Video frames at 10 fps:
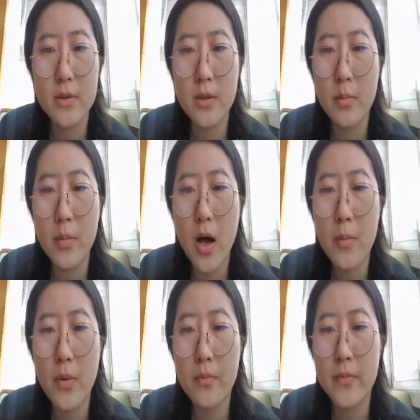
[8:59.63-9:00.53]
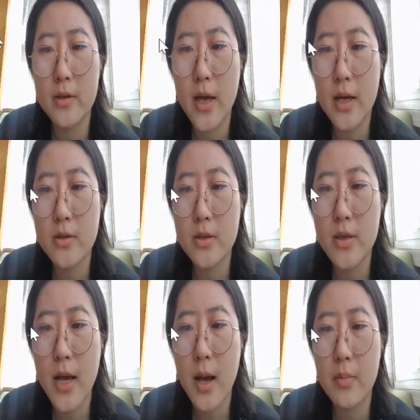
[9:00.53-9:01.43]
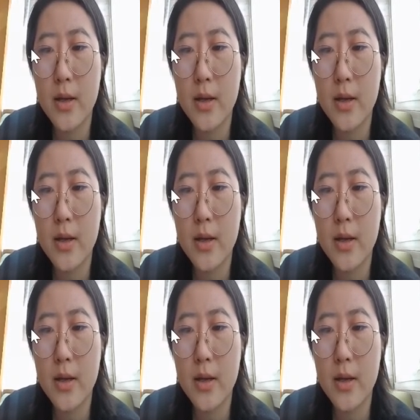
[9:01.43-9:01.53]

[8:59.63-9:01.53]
it's going to pop up the texture tab.